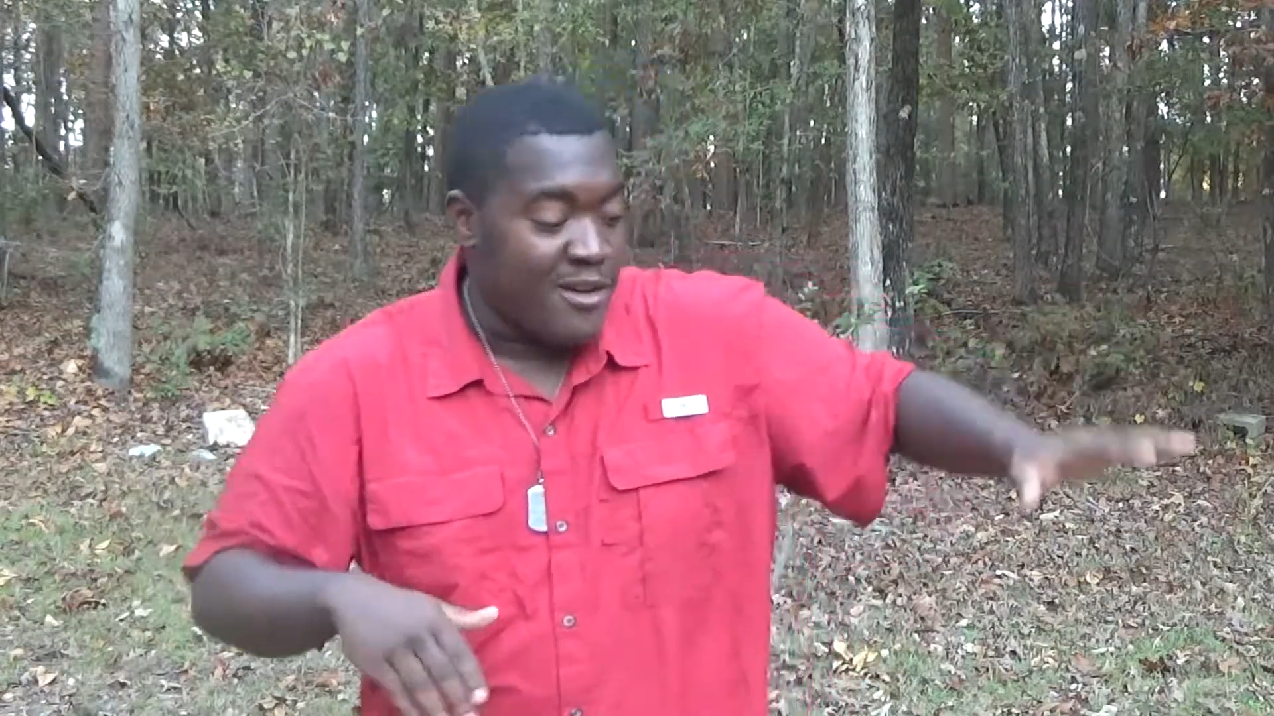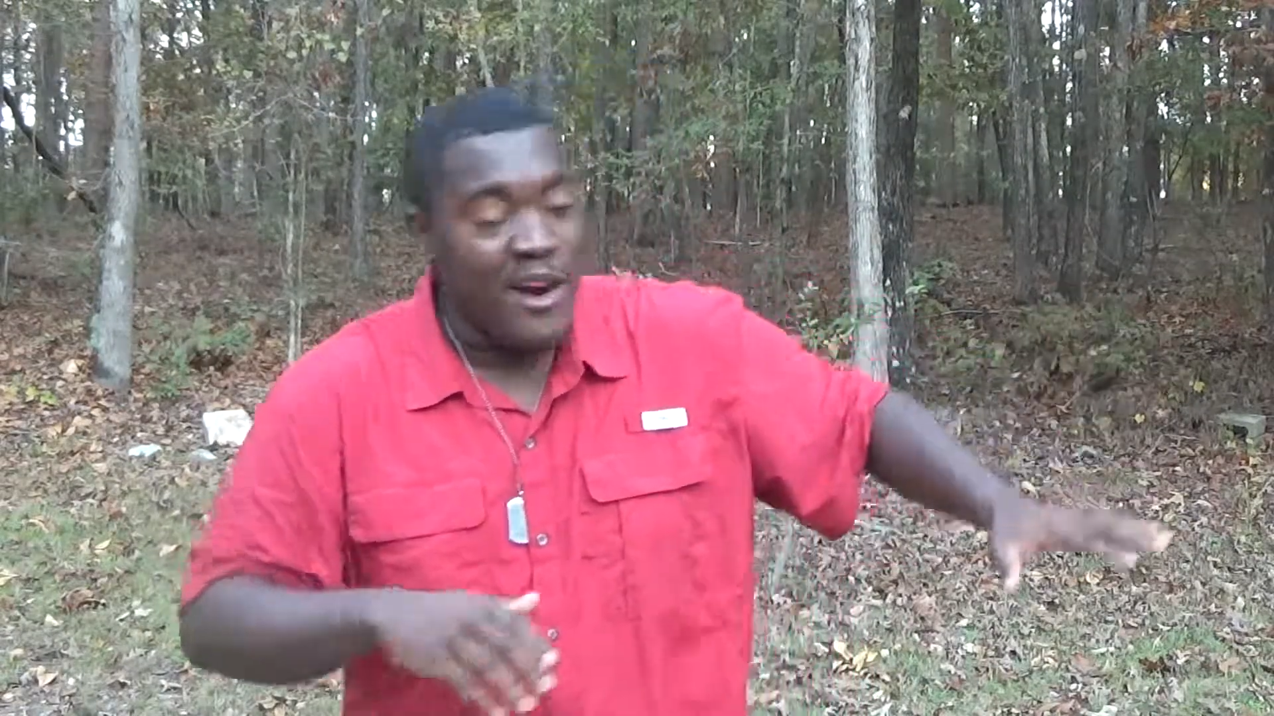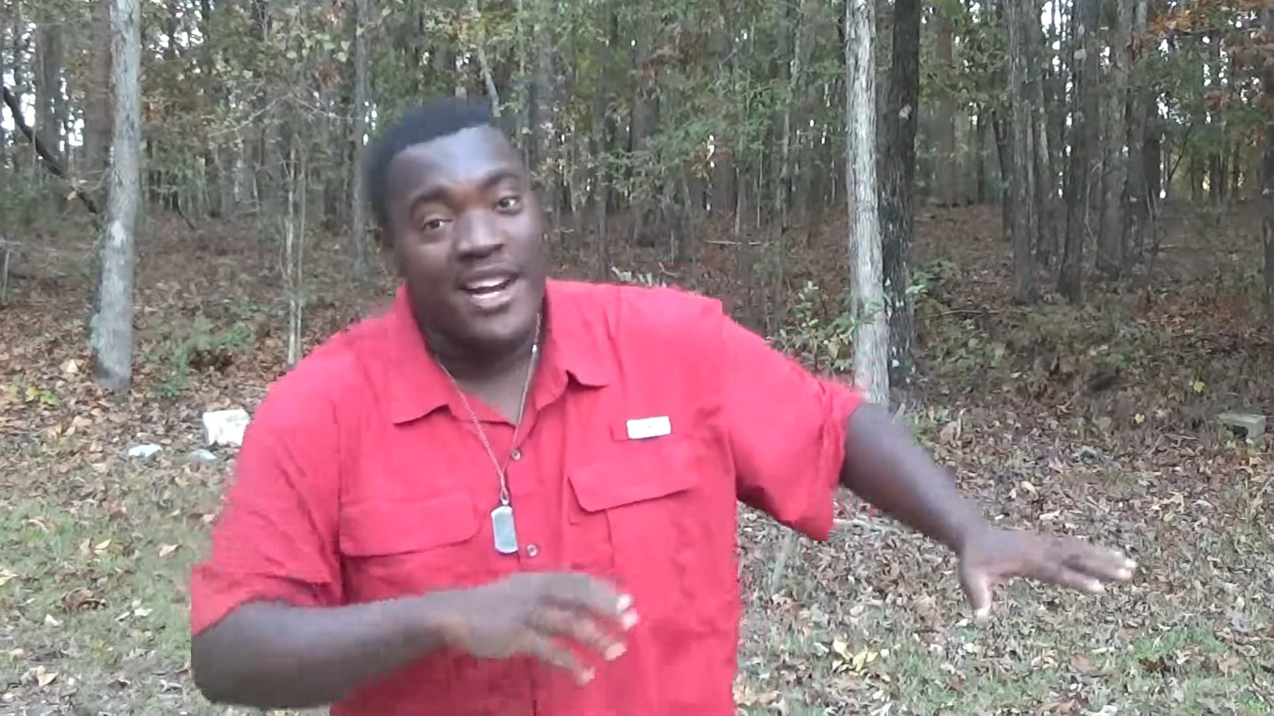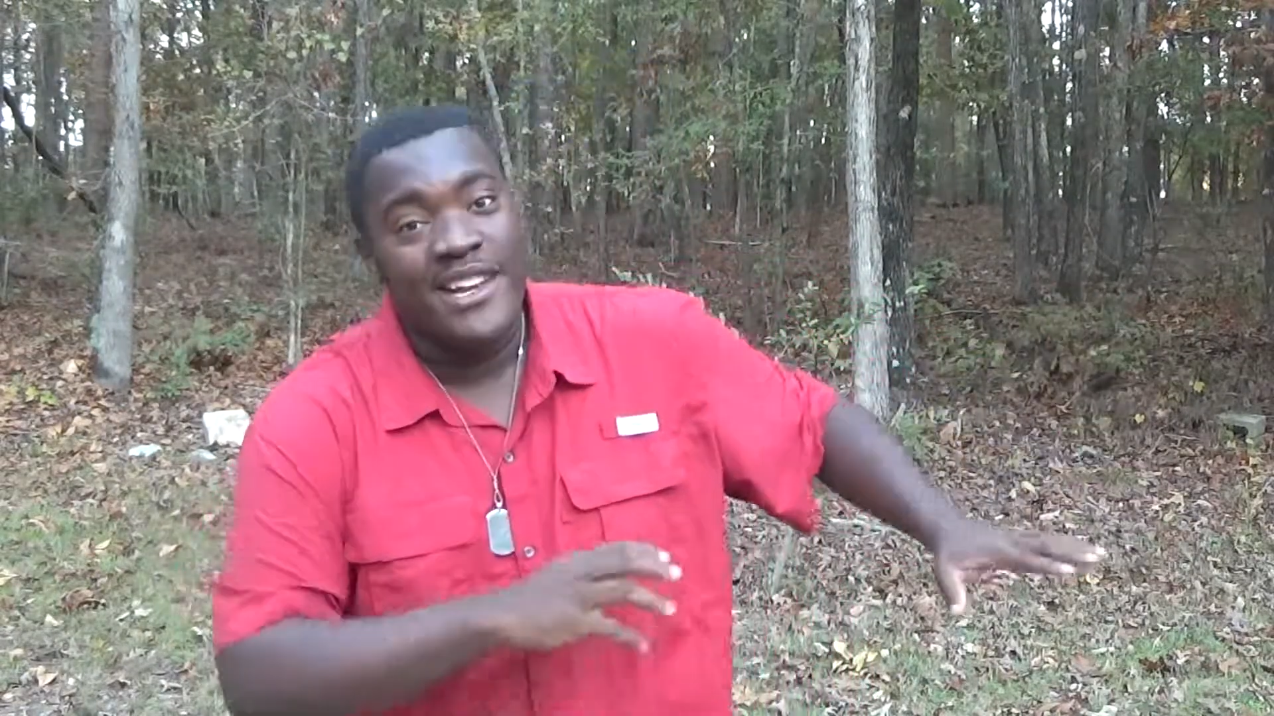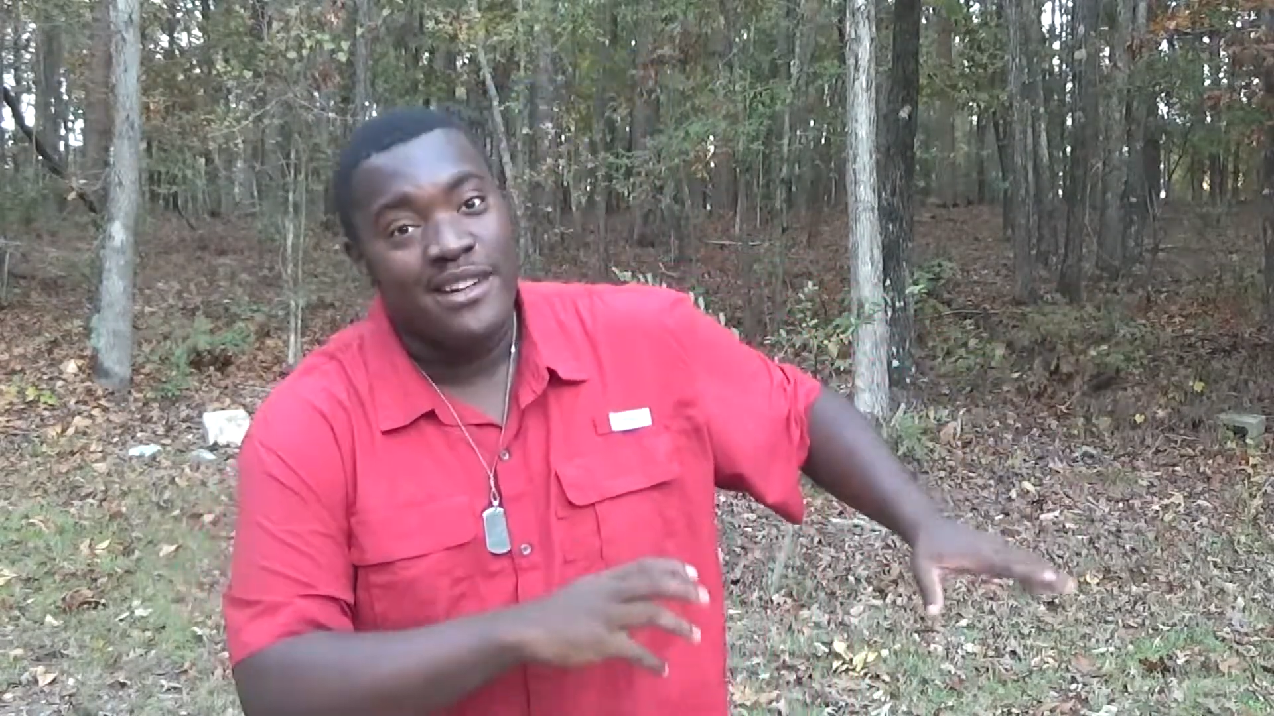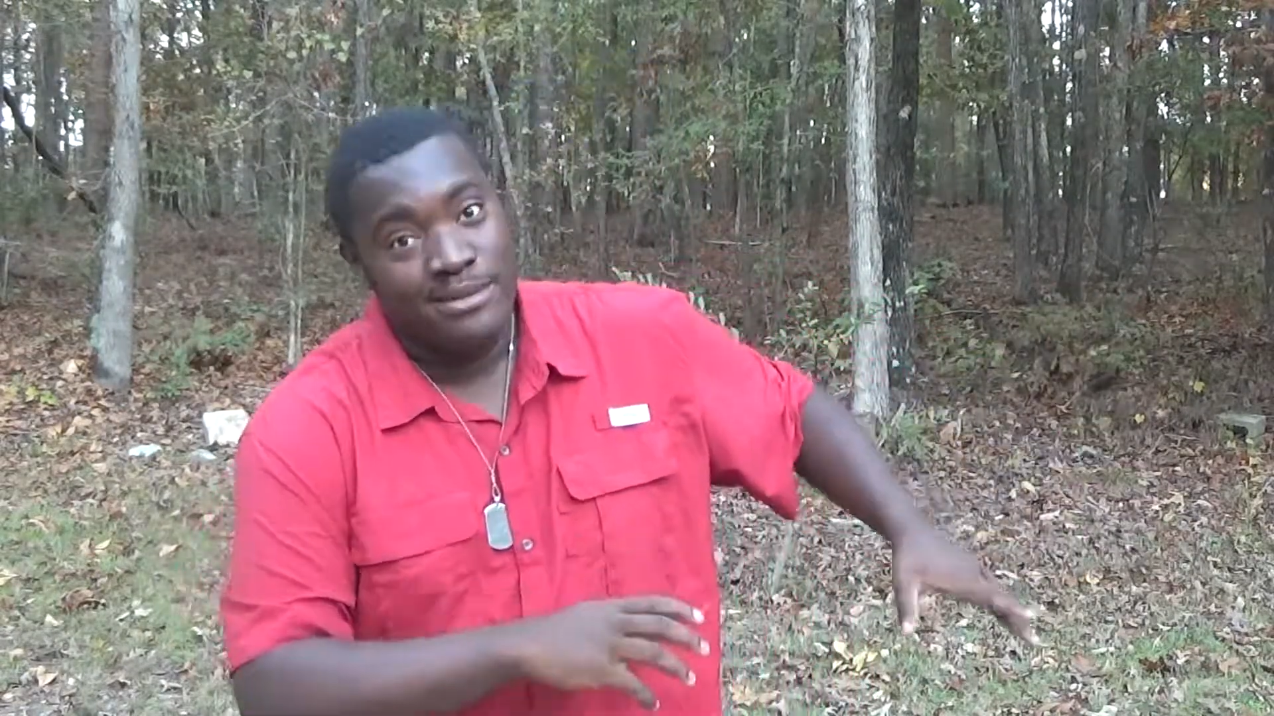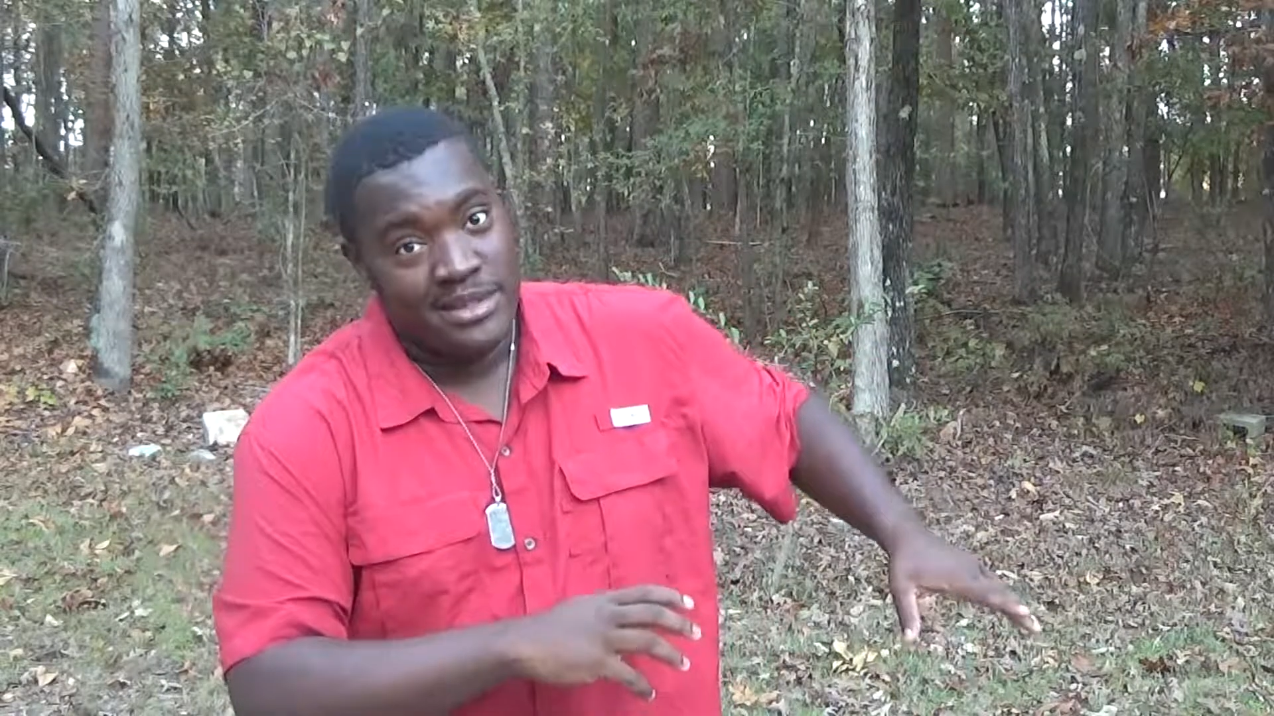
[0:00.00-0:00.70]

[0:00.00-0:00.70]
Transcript: right here